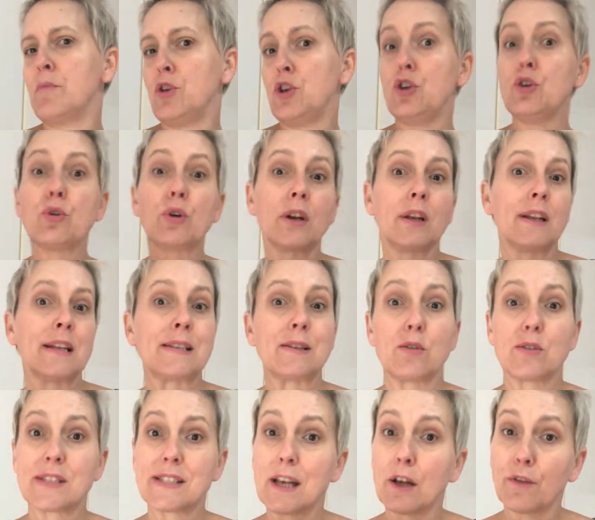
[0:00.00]
you can
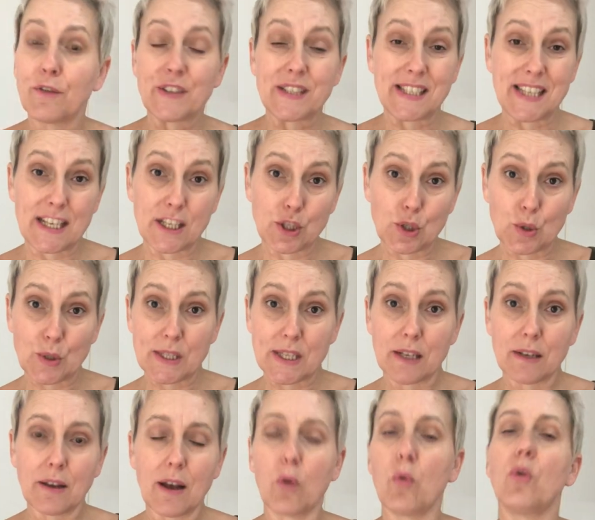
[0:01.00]
self-assess
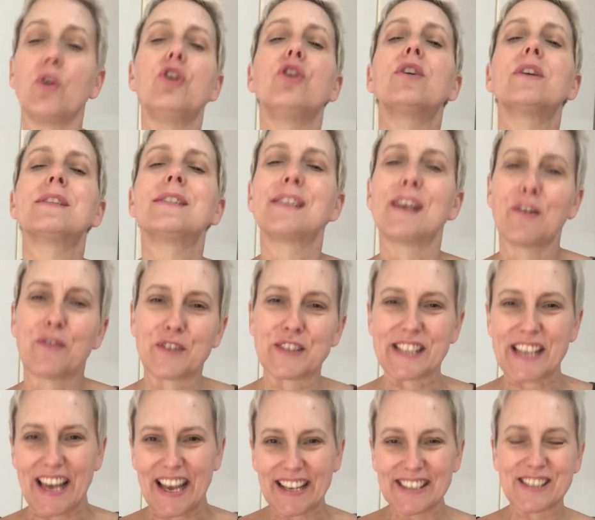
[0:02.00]
yourself, or you can
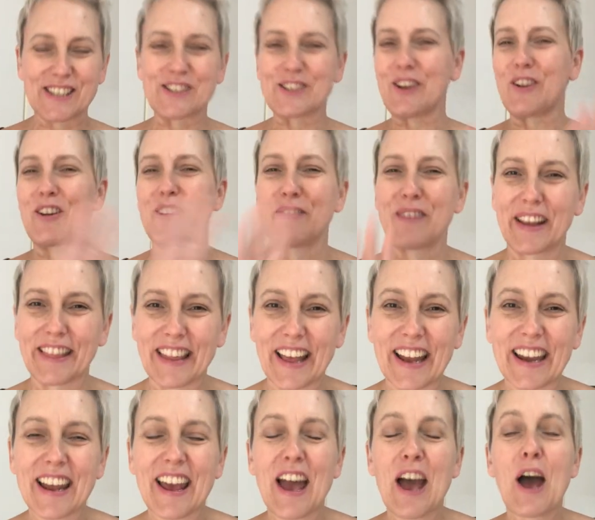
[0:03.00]
self-assess, sorry about
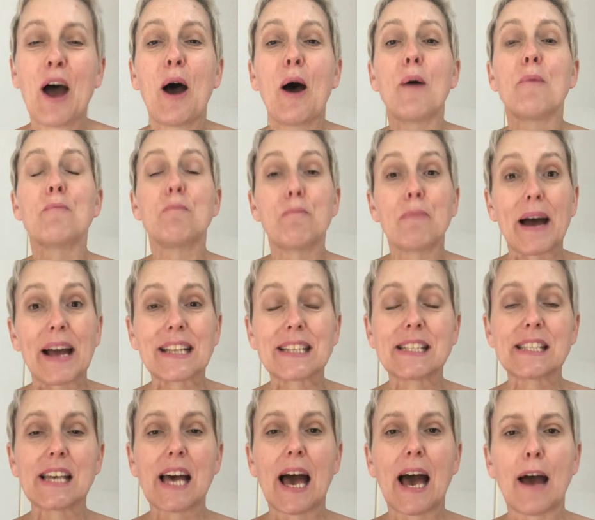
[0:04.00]
that.
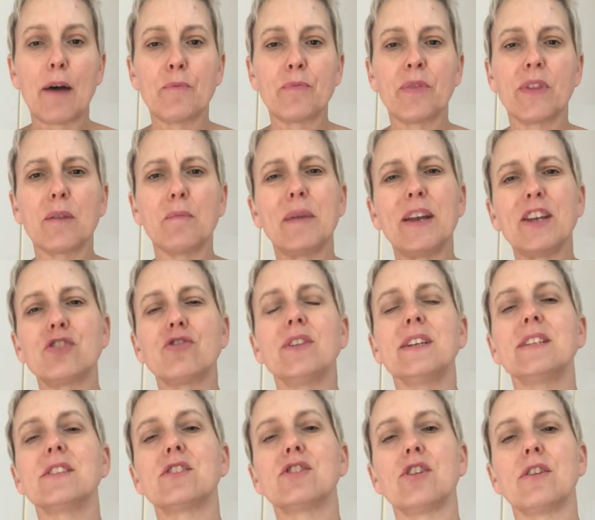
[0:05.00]
But the measuring
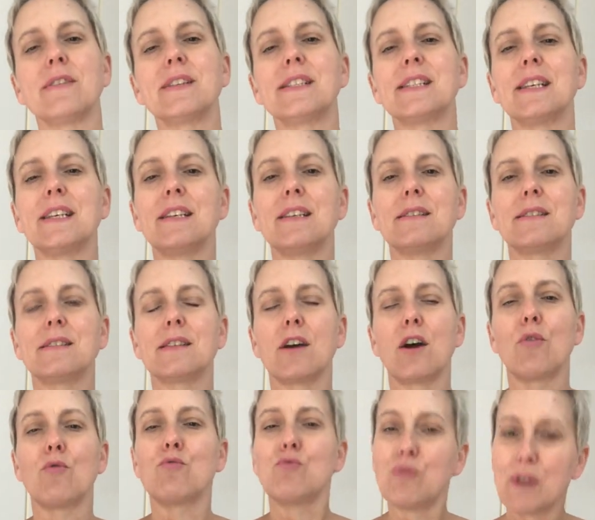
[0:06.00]
service is
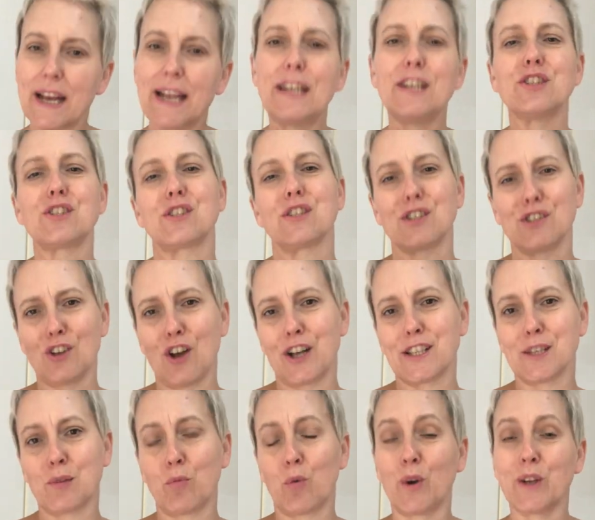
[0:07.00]
really just a
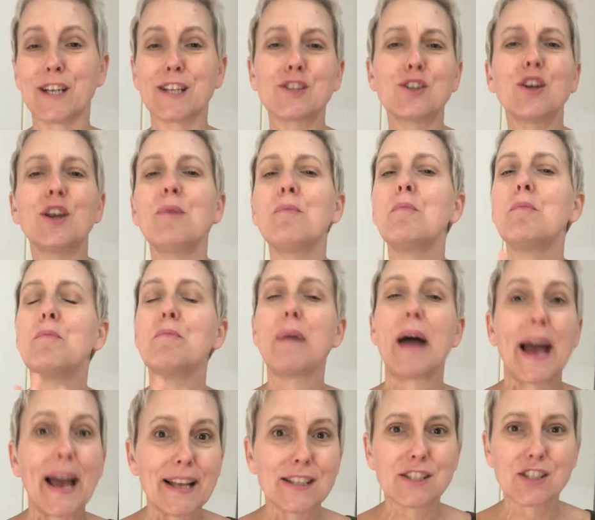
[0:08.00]
starting point. It's not a
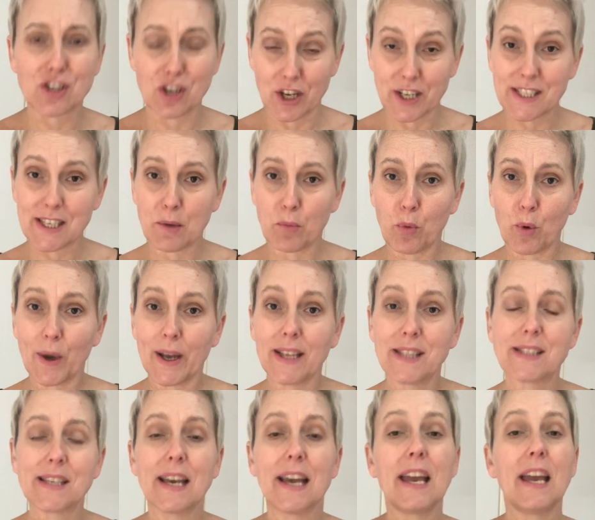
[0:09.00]
bad starting
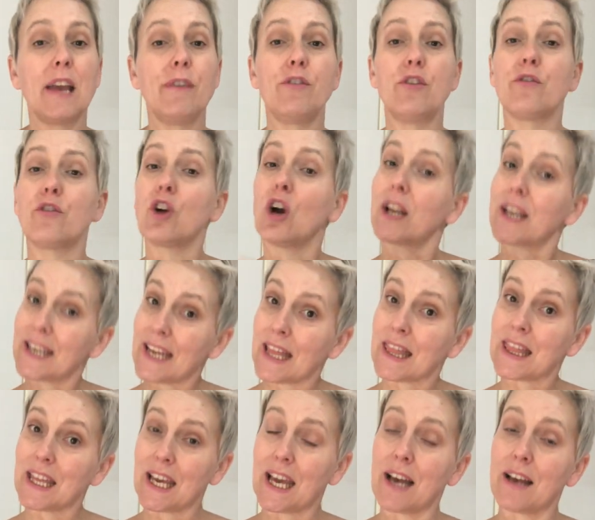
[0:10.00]
point if you've got
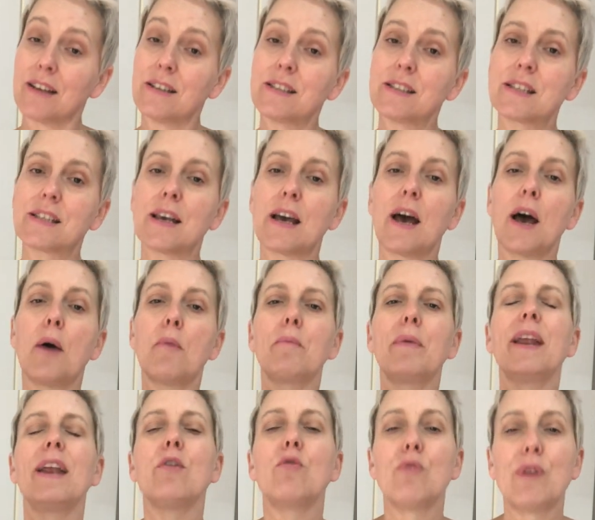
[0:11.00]
nothing else,
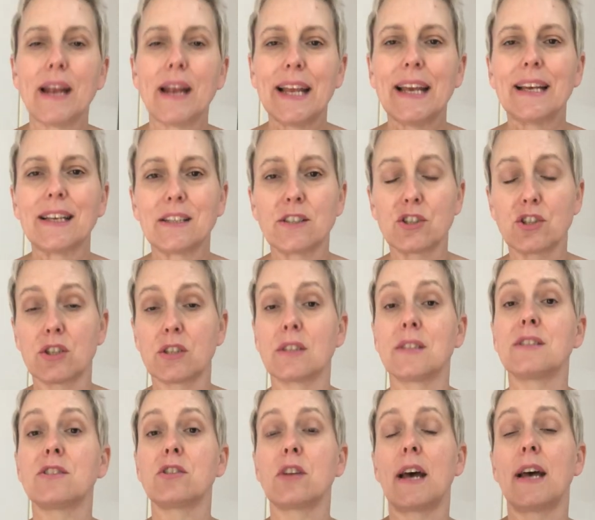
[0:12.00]
but it really is just
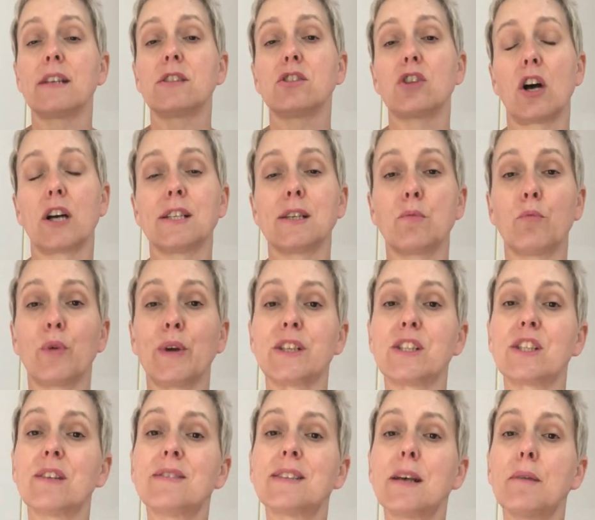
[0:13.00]
a starting point.
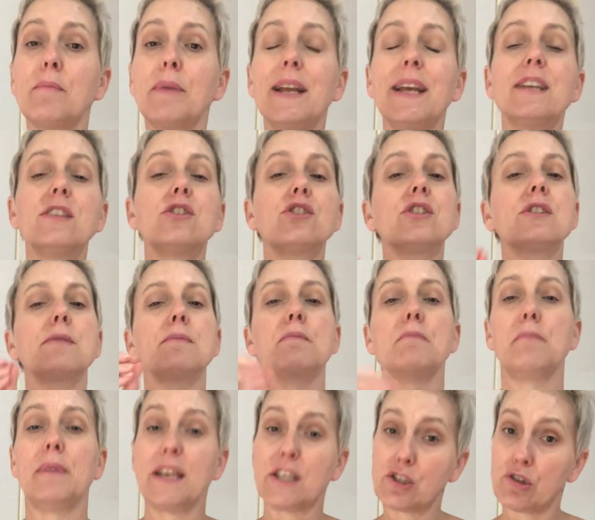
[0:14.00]
So if somebody is just
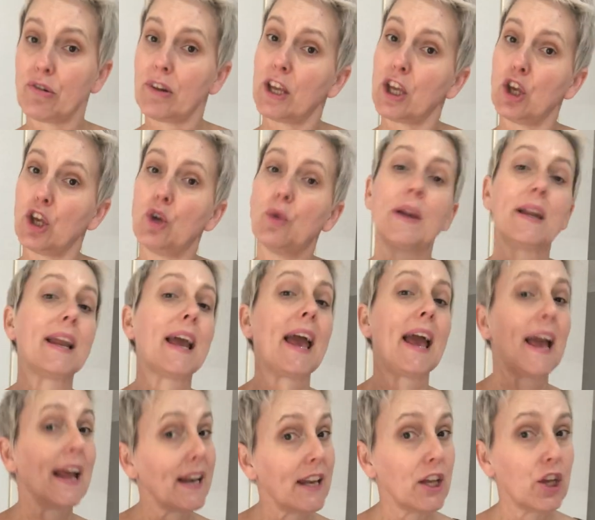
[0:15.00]
measuring you and
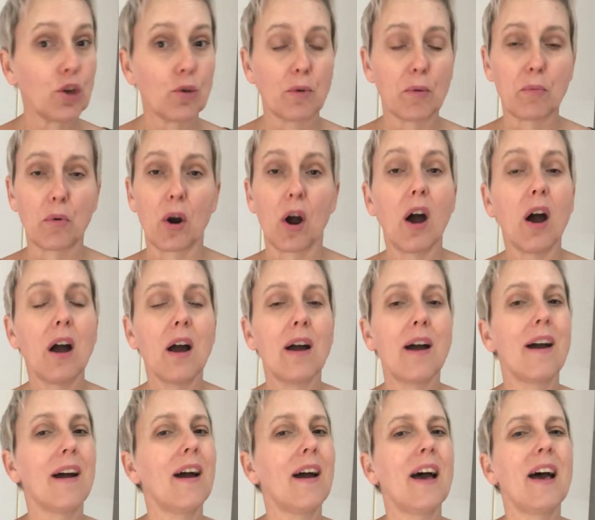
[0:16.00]
handing you a bra,
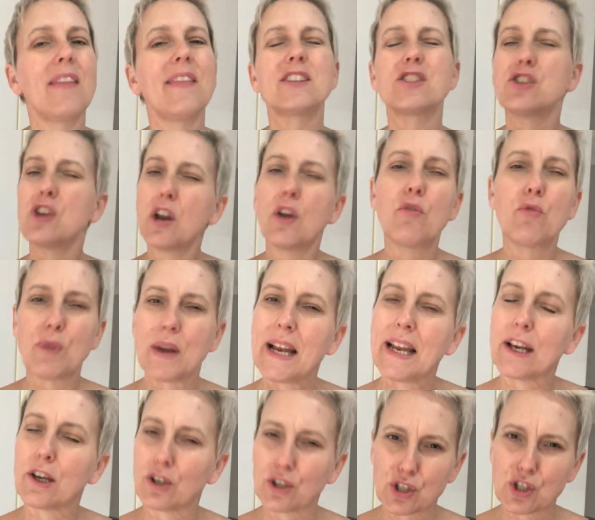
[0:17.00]
that's not a
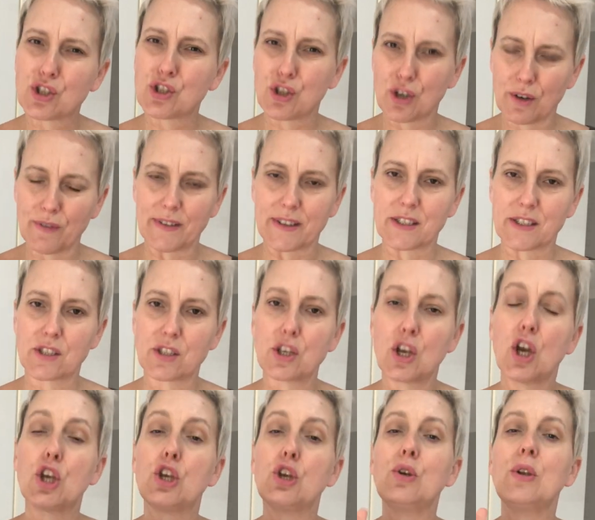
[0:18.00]
really good service.
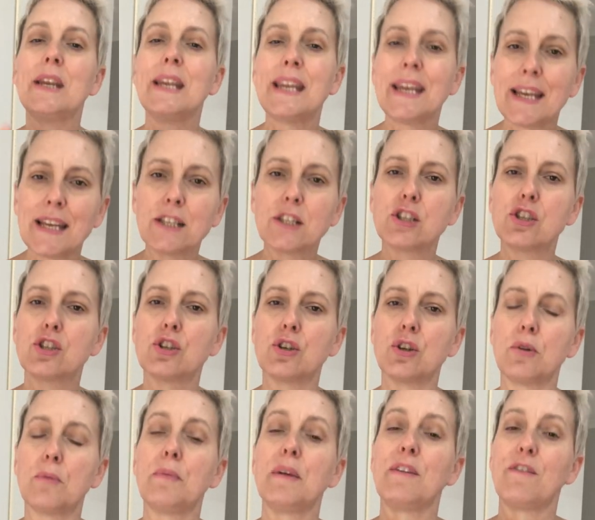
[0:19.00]
You need
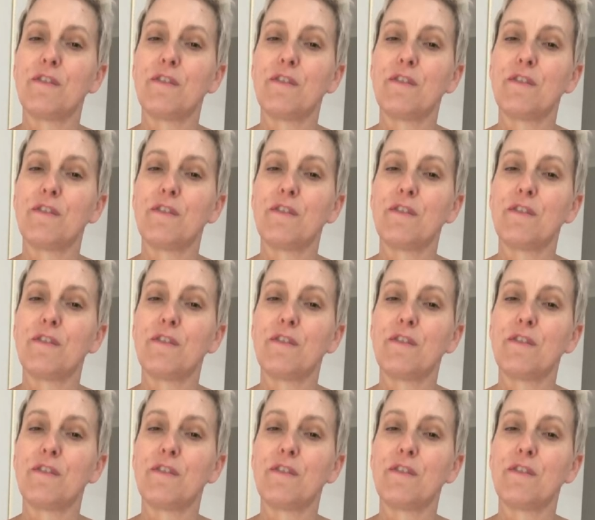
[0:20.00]
to be